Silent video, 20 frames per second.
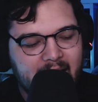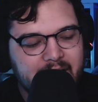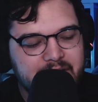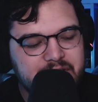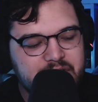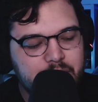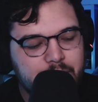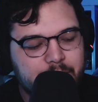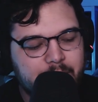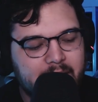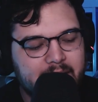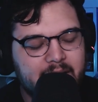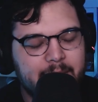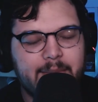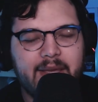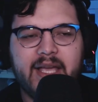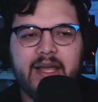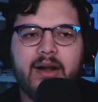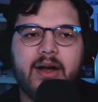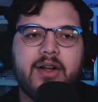as you
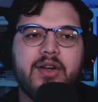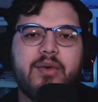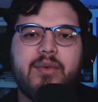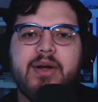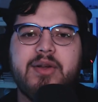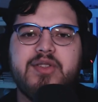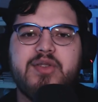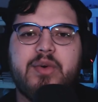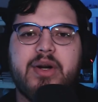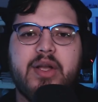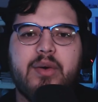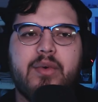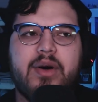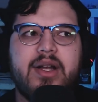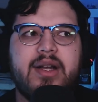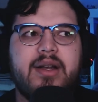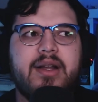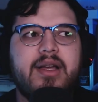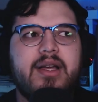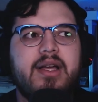finally make it onto Route
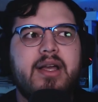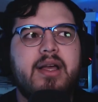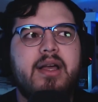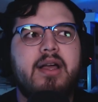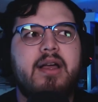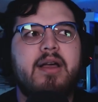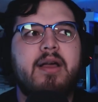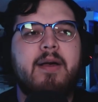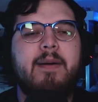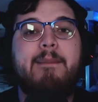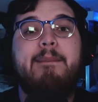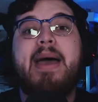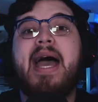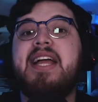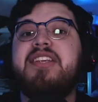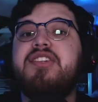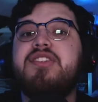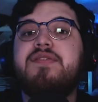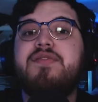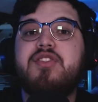21,
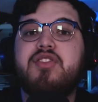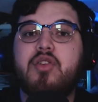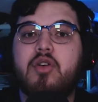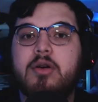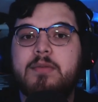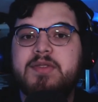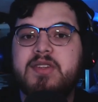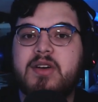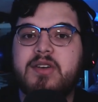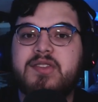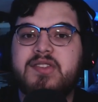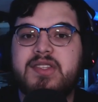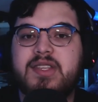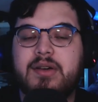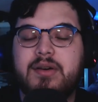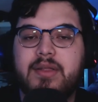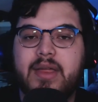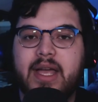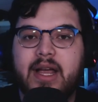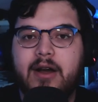patches of storms are
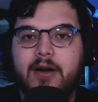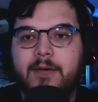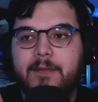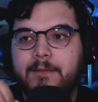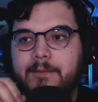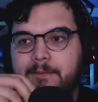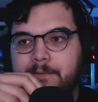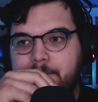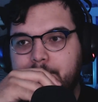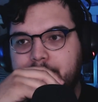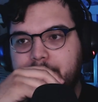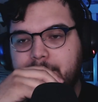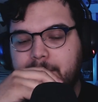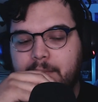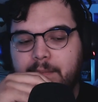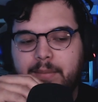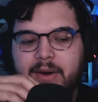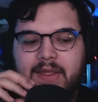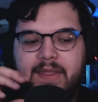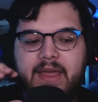still there,
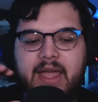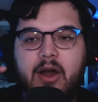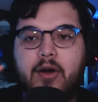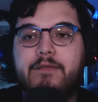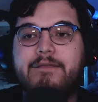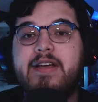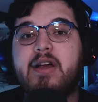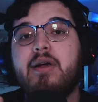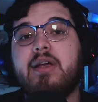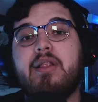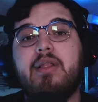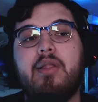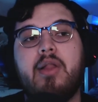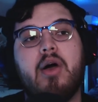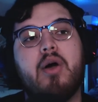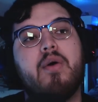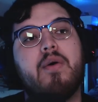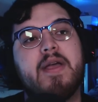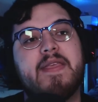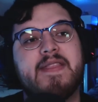but they are very
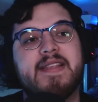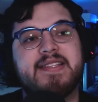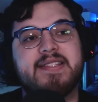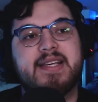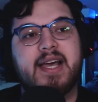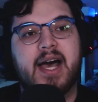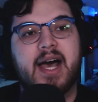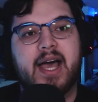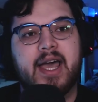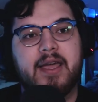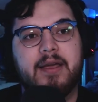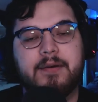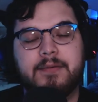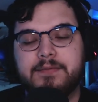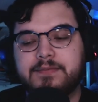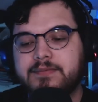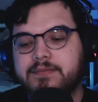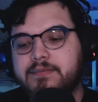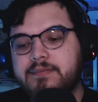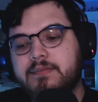low in the sky,
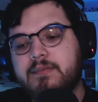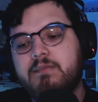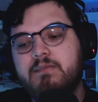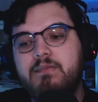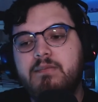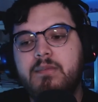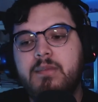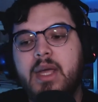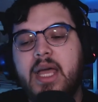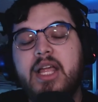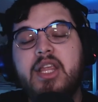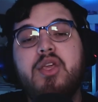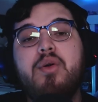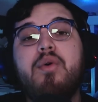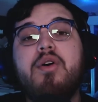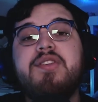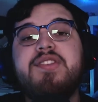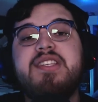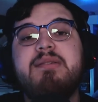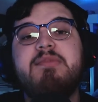and
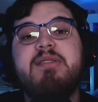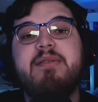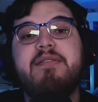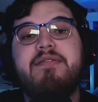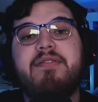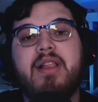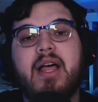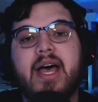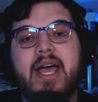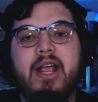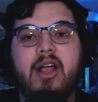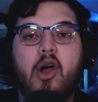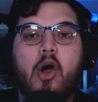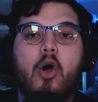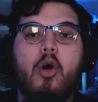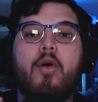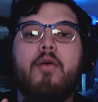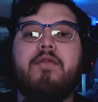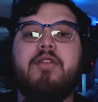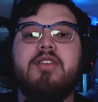you all seem to be flying
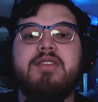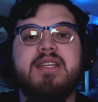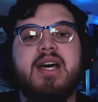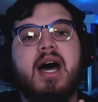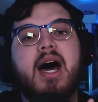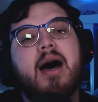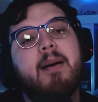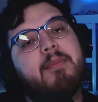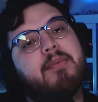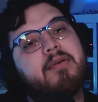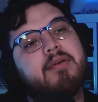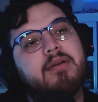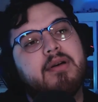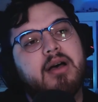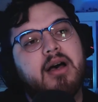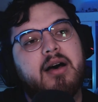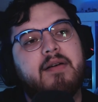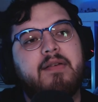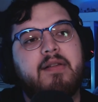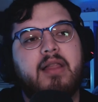over top
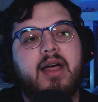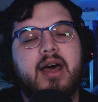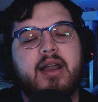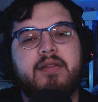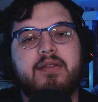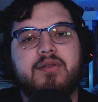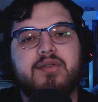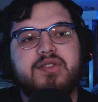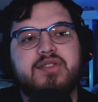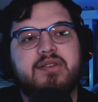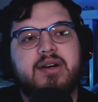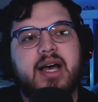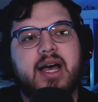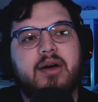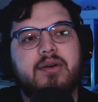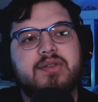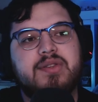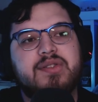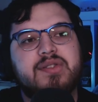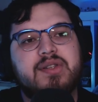of a lot of those
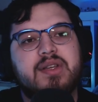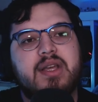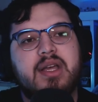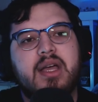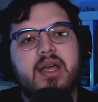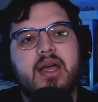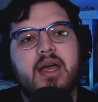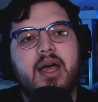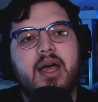clouds.